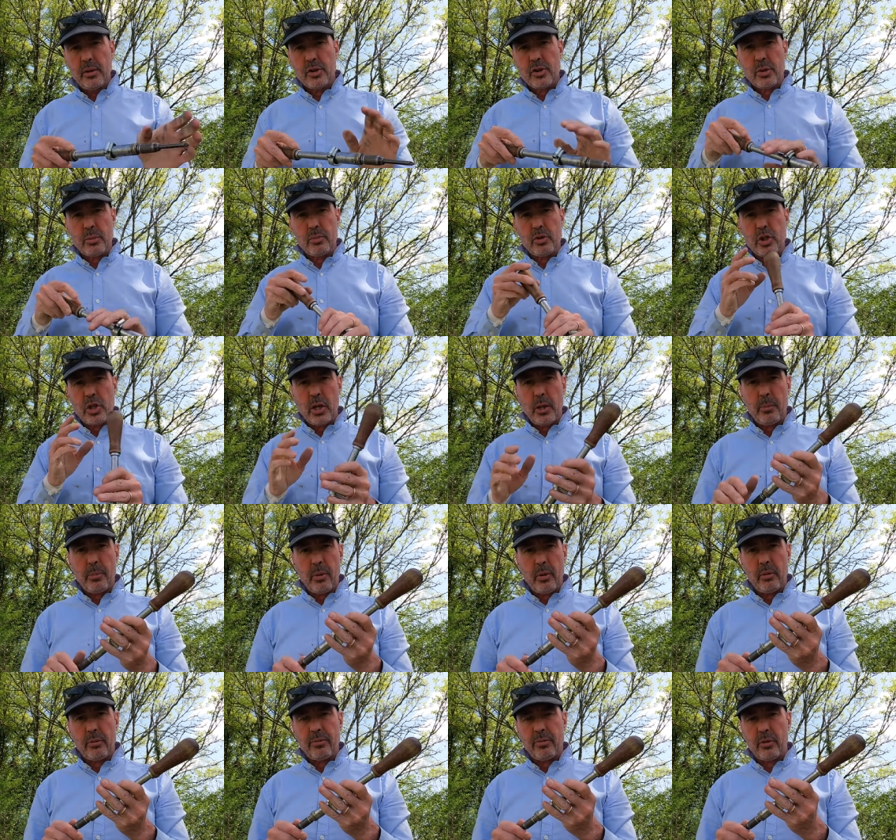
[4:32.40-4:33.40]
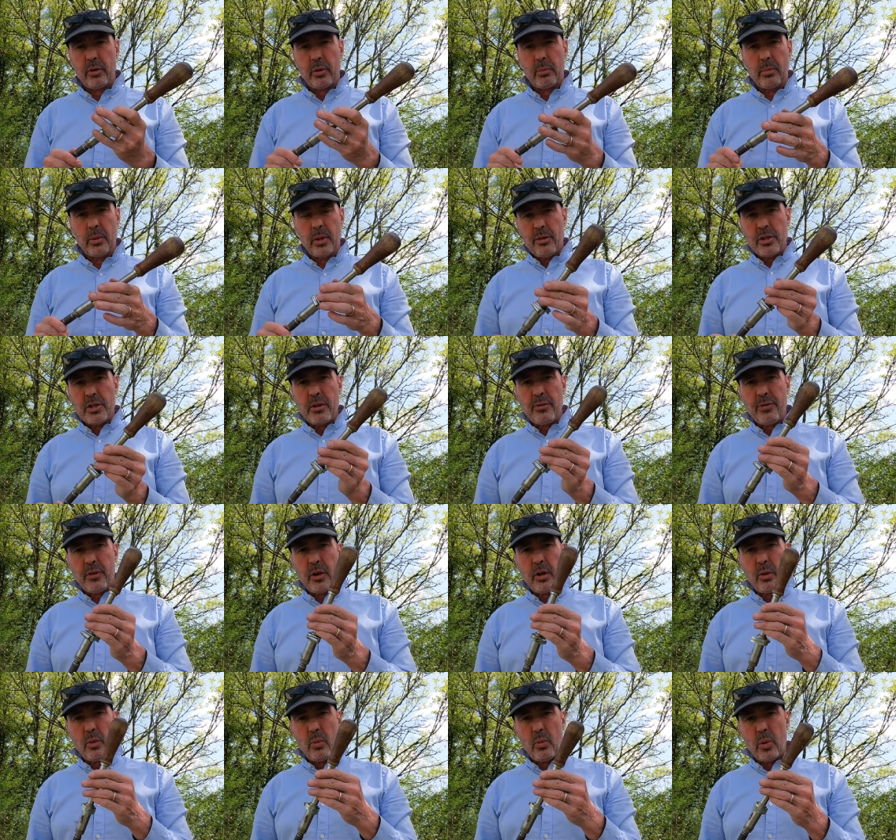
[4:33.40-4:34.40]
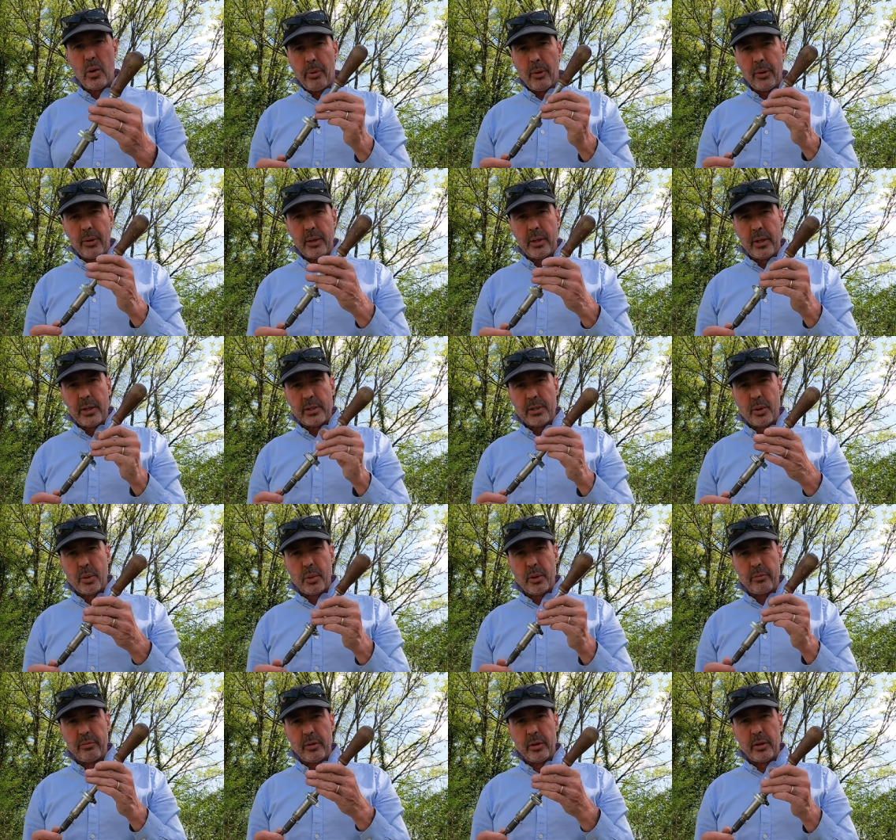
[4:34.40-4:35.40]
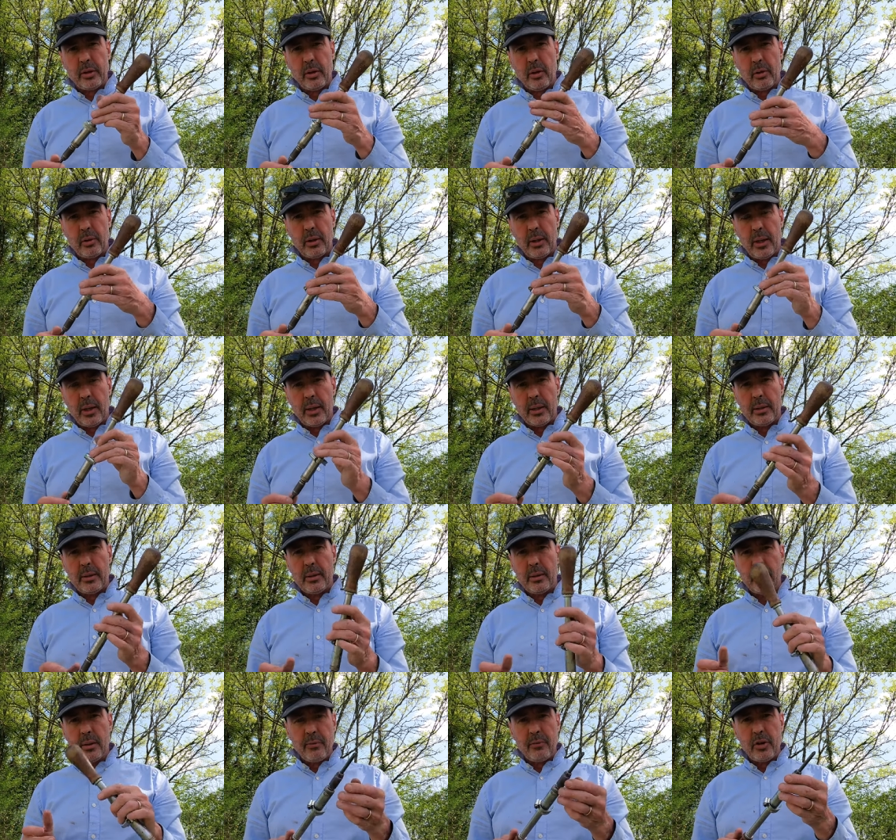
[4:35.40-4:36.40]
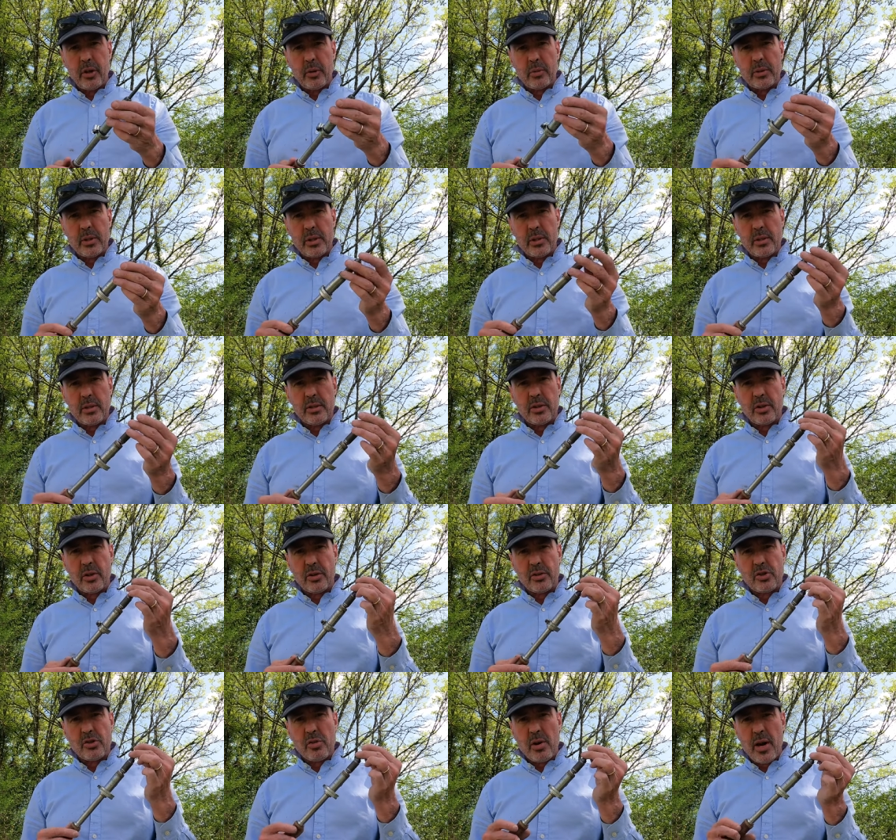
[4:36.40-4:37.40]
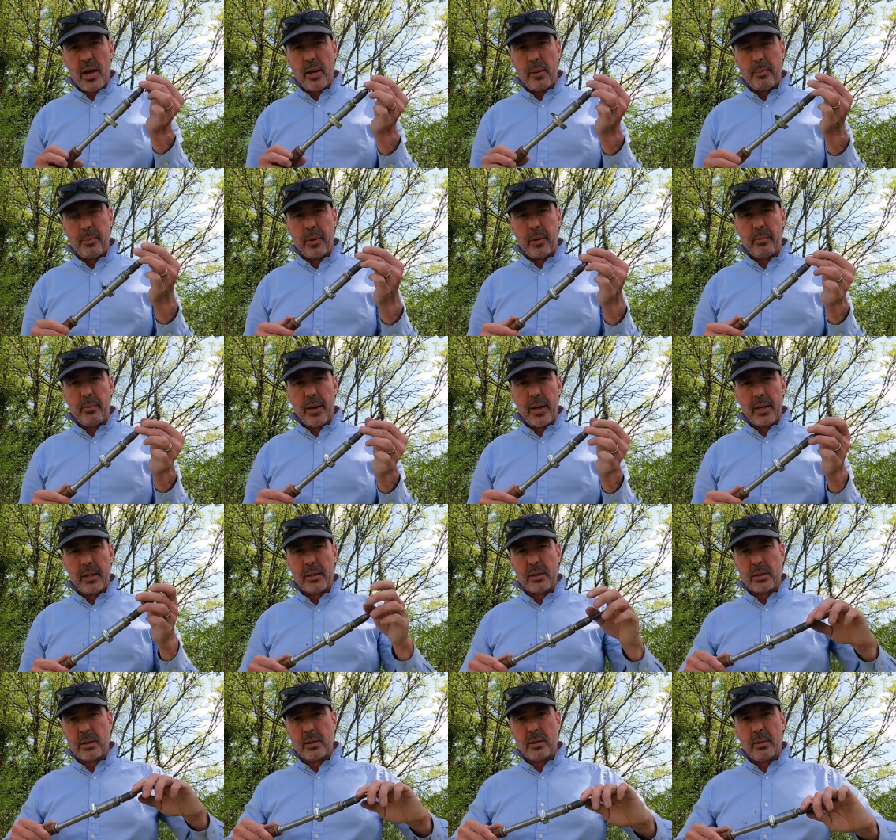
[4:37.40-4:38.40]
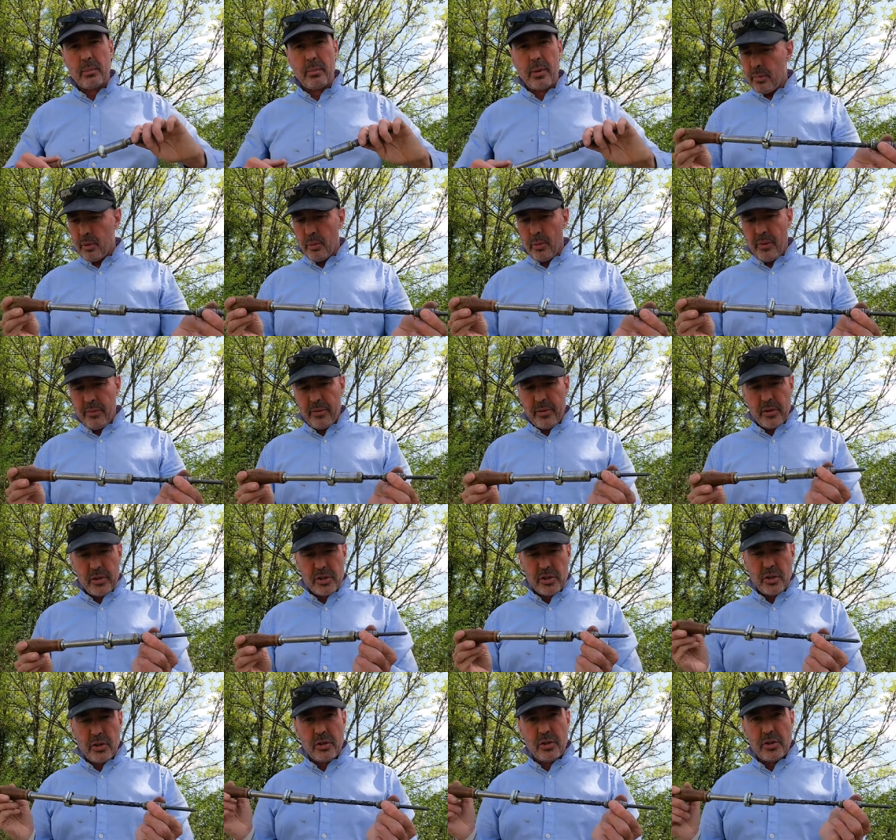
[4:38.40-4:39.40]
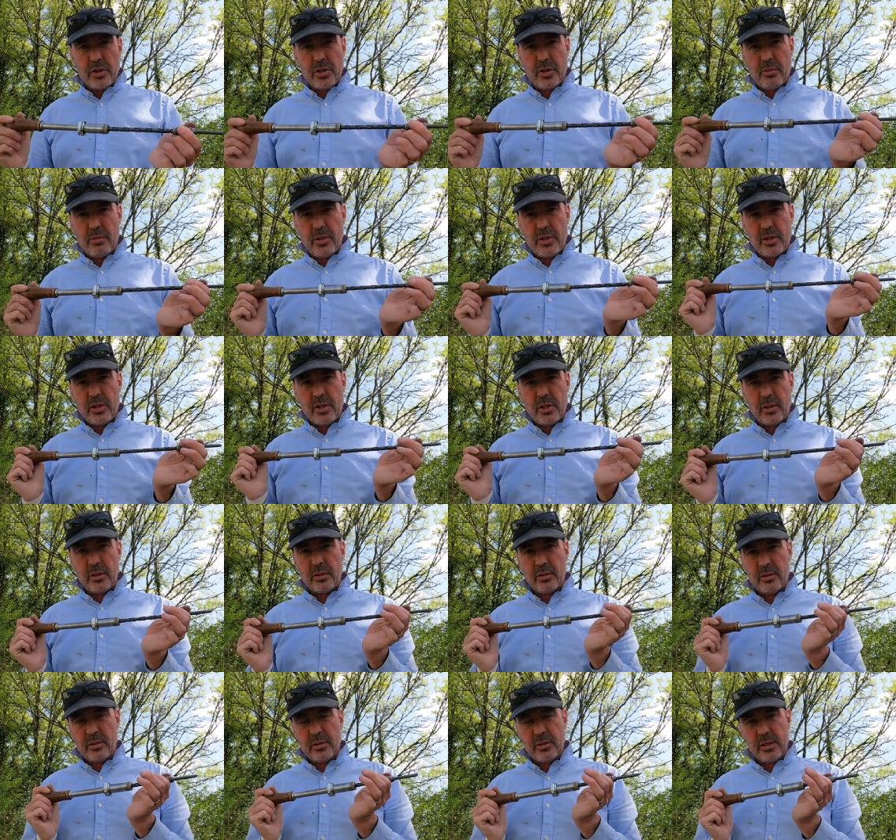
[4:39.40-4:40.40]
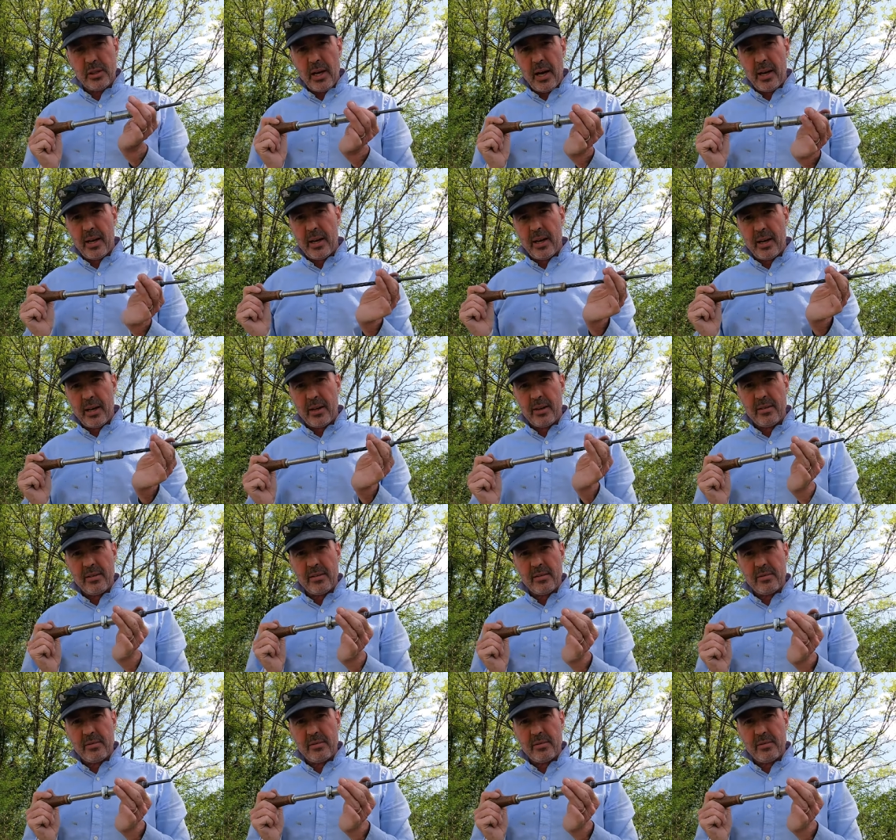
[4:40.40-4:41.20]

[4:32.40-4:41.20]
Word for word: some shape or form. There's a few modern days equivalent online, I've noticed. This sort of Draper makes some, but whether they're as good as the original Yankee,